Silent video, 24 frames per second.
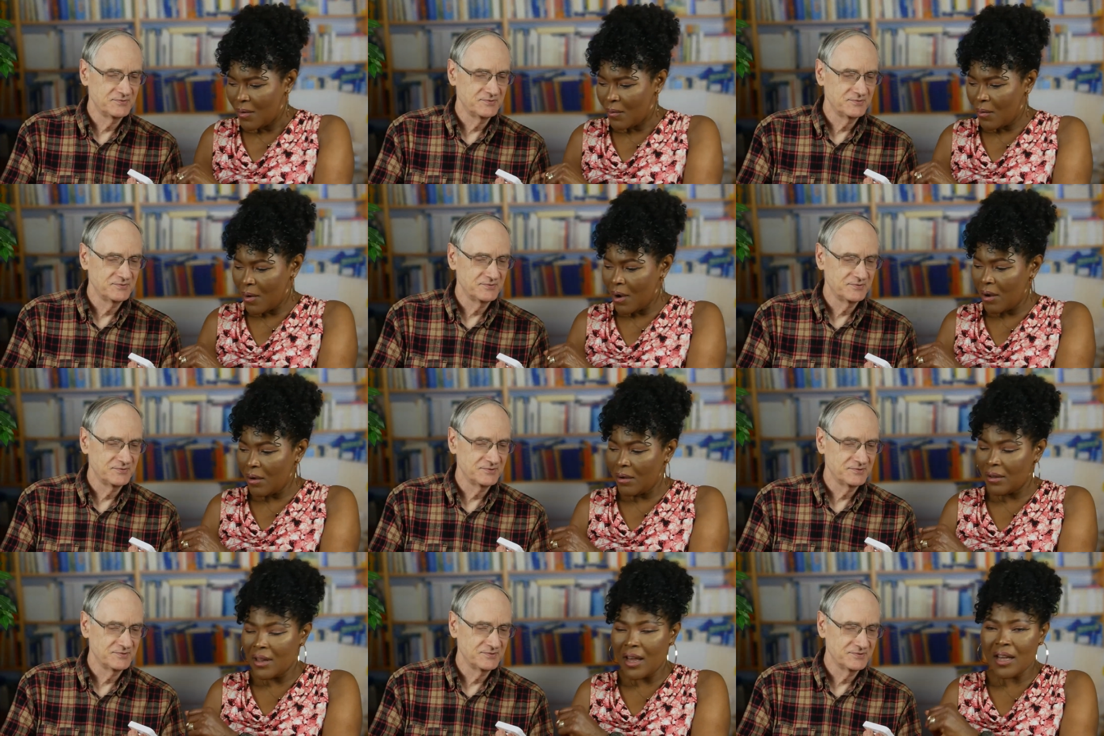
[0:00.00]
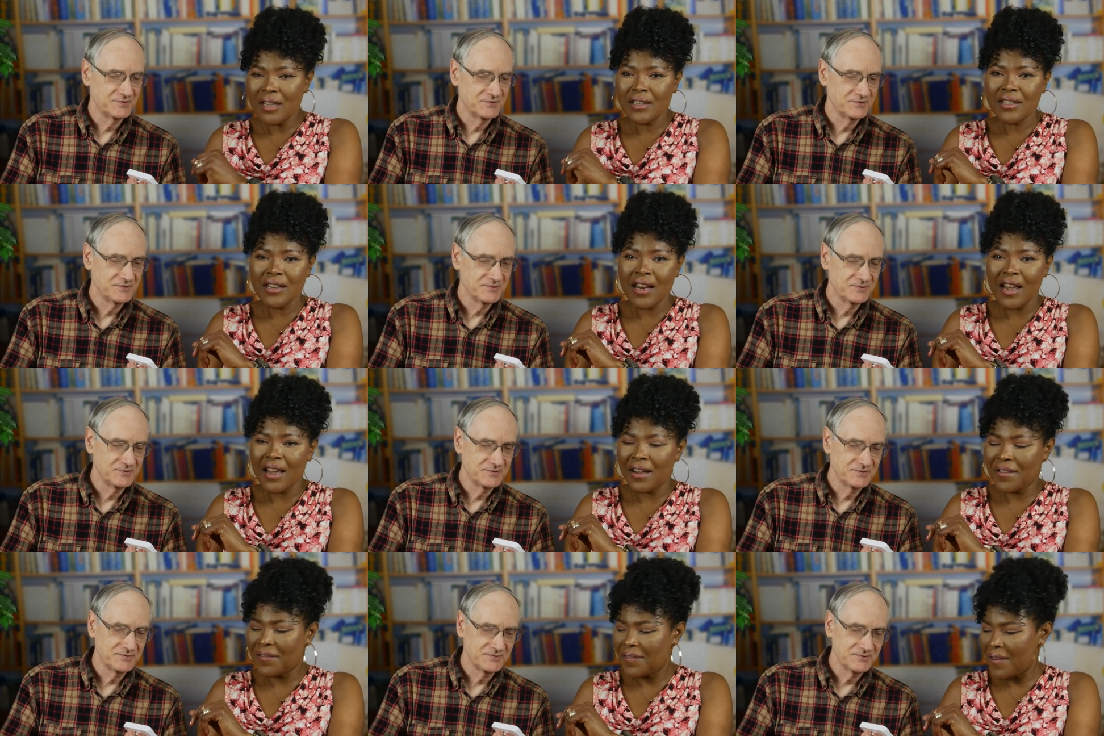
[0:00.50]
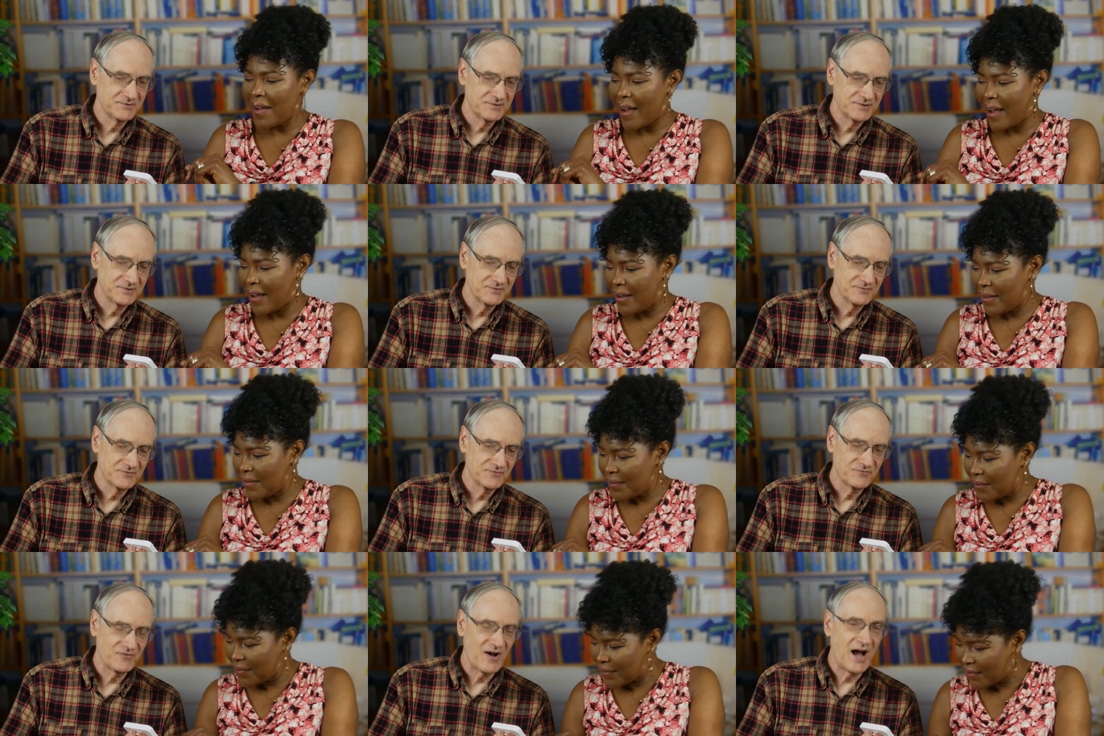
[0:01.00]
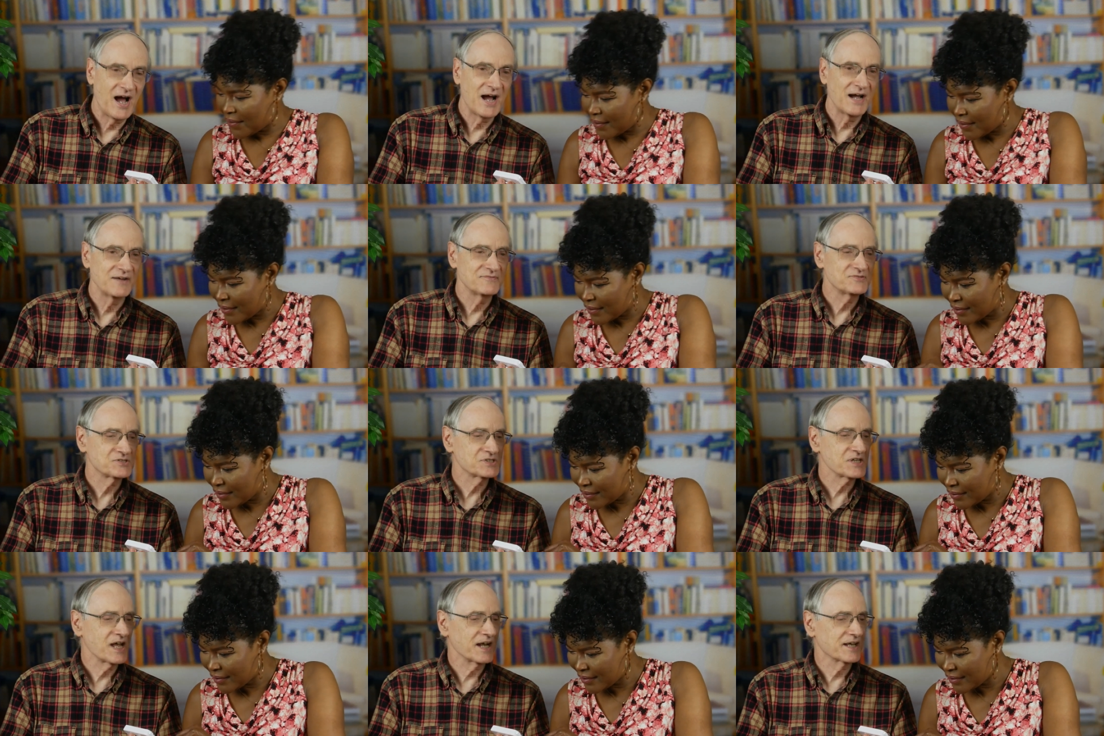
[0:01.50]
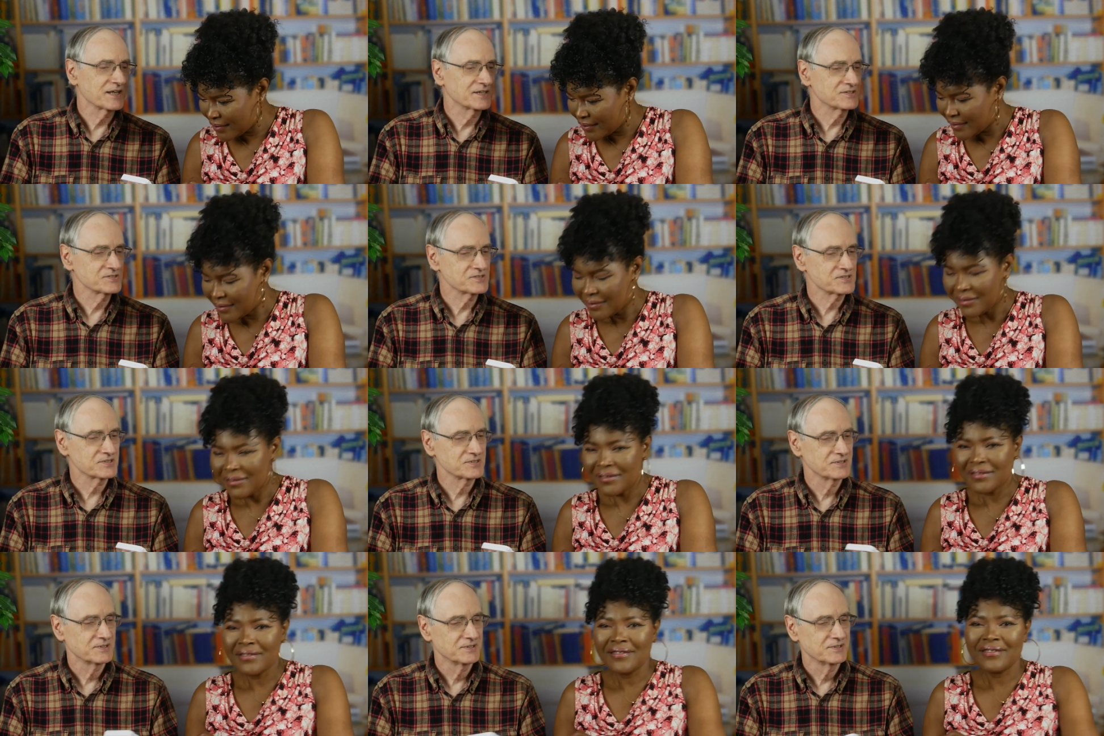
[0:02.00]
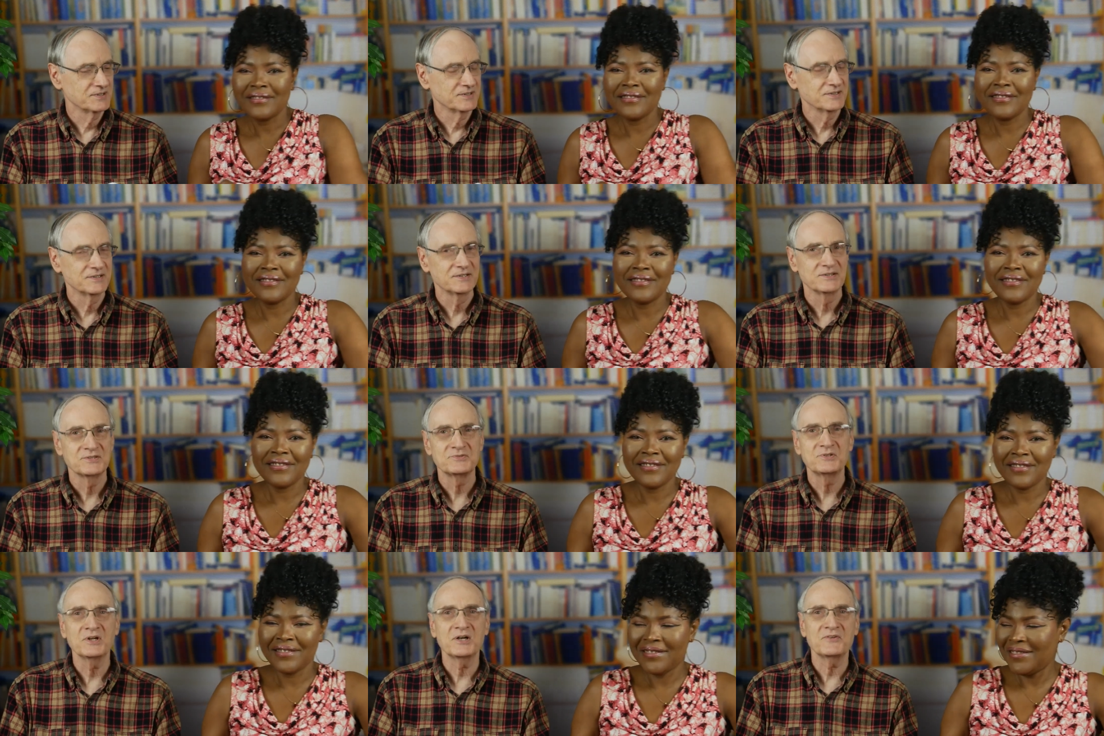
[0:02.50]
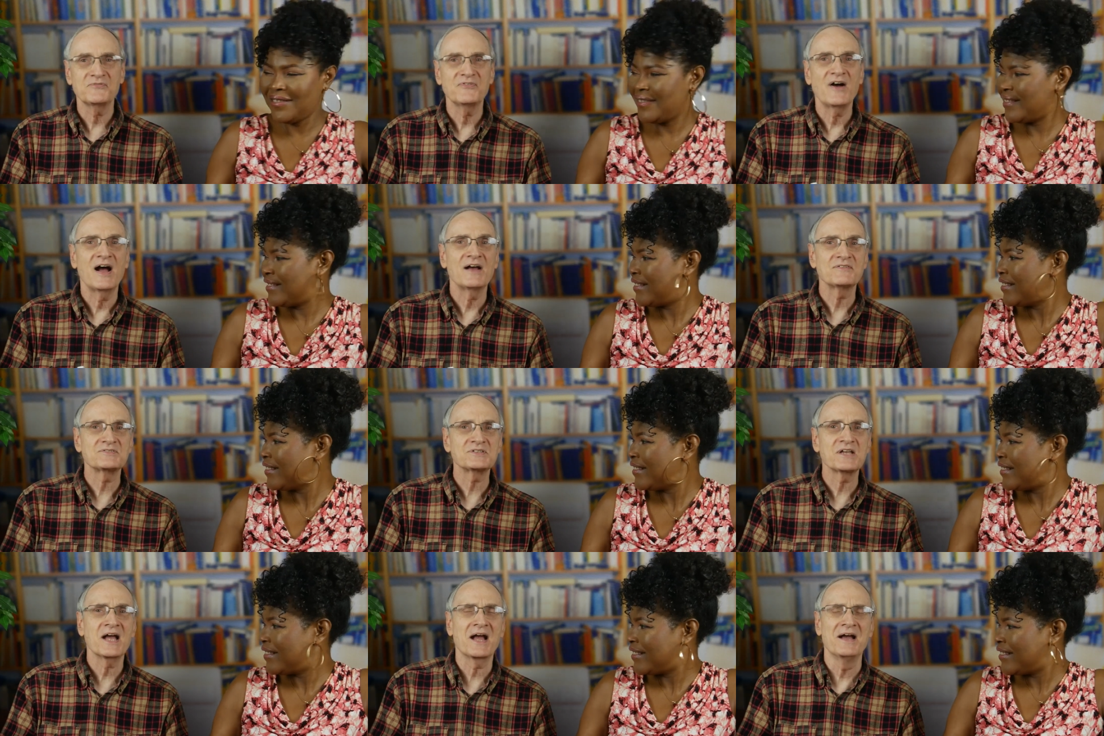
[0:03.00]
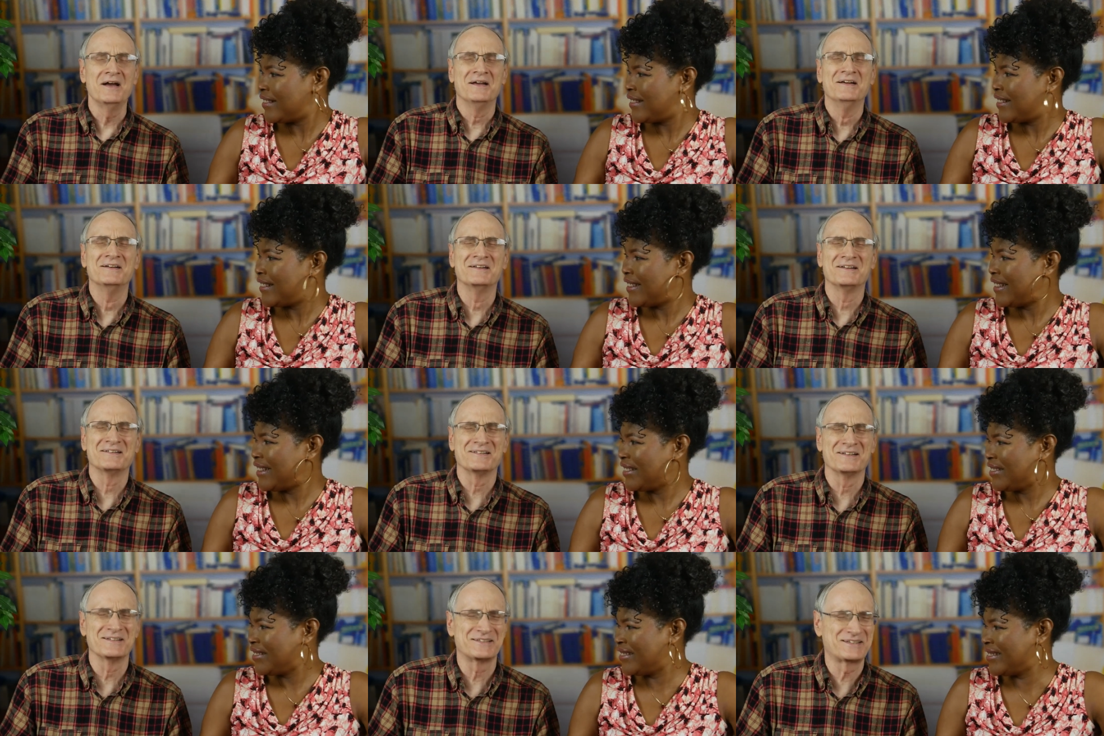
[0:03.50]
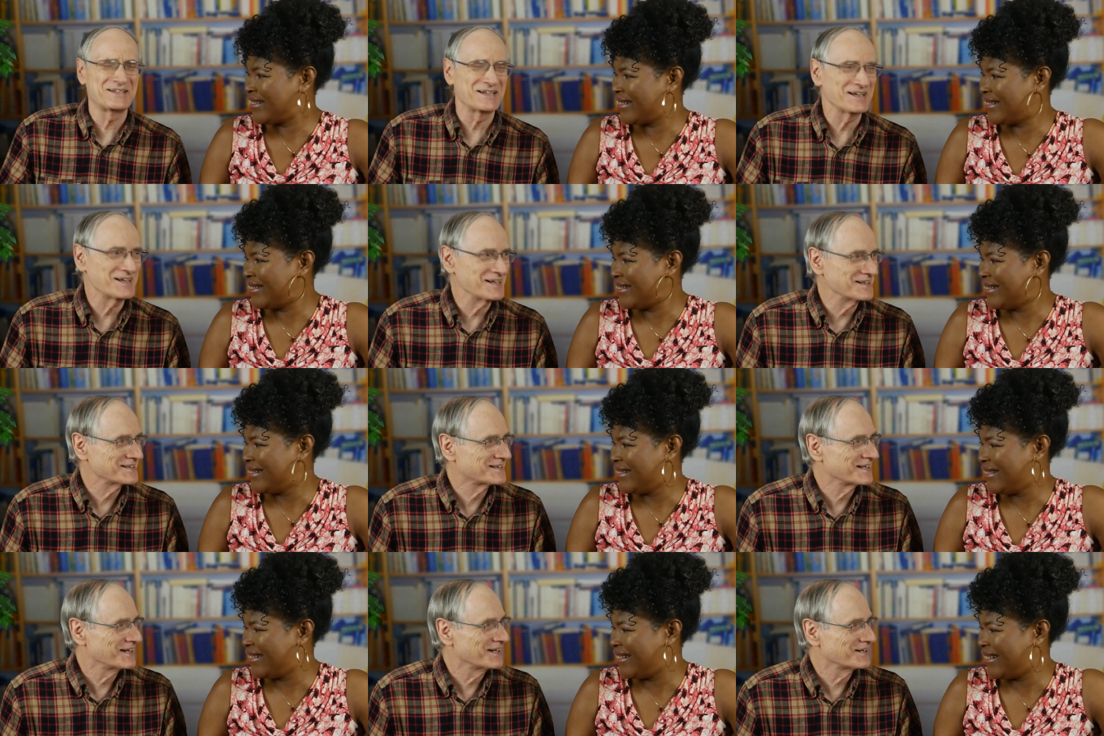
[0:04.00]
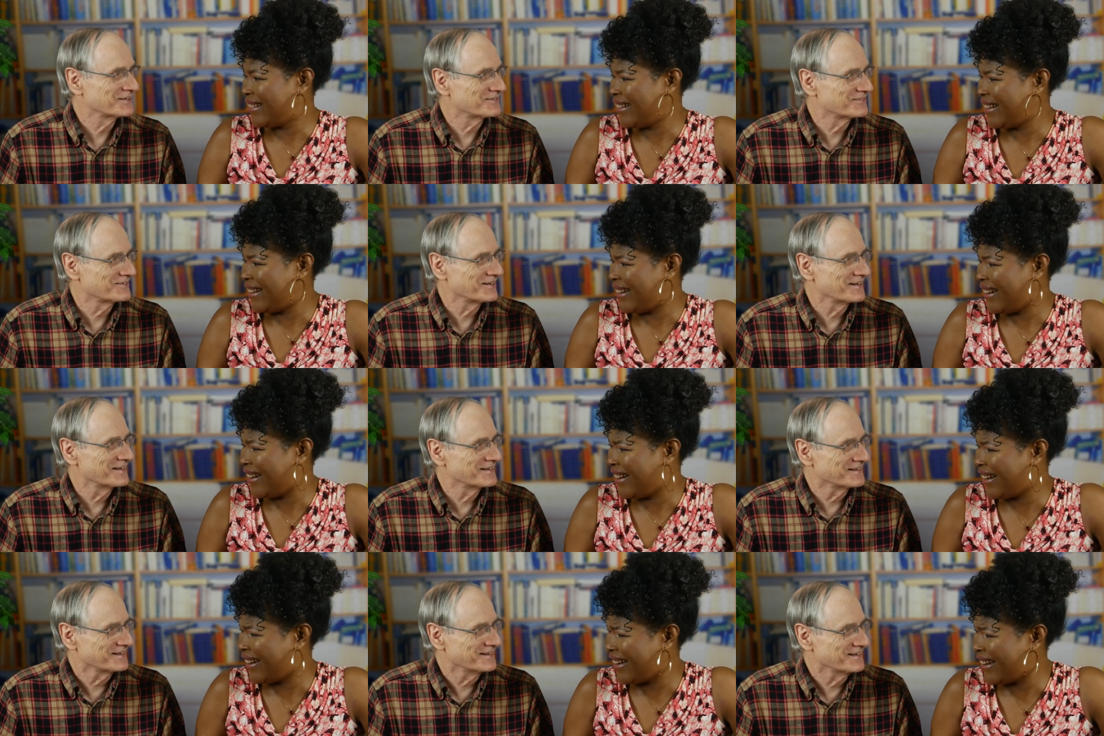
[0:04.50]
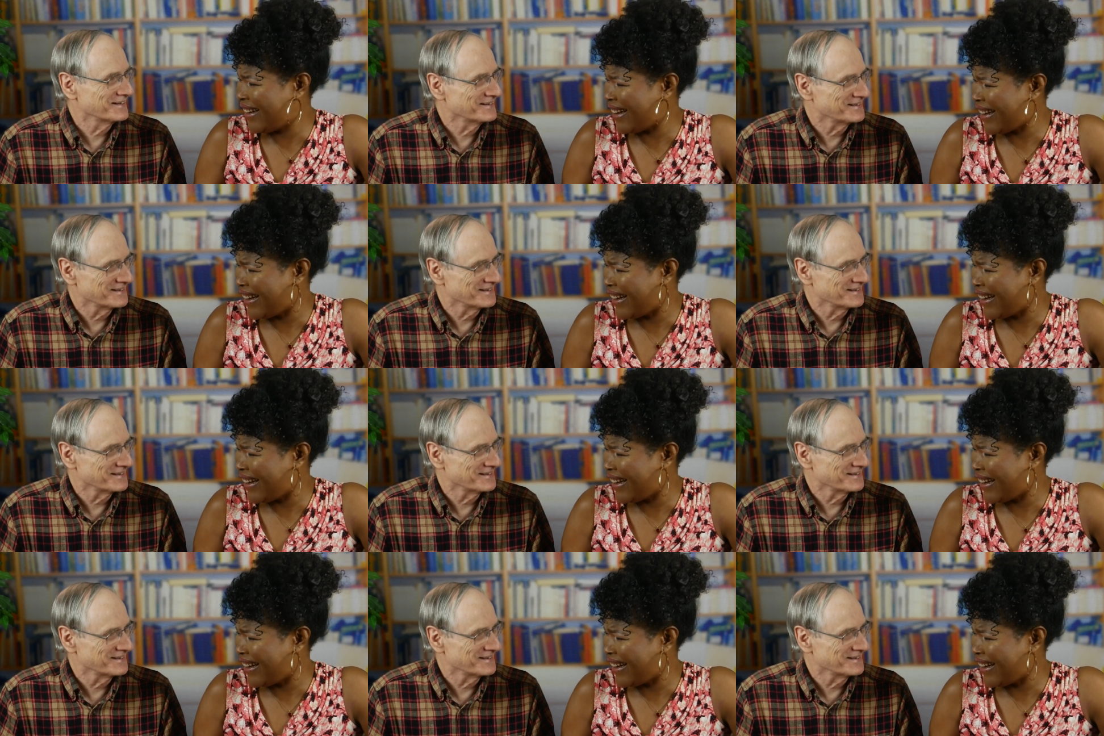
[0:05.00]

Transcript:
Speaker 1: Whoa, that's like 5. 5 seconds. Took 5 seconds to get that ready.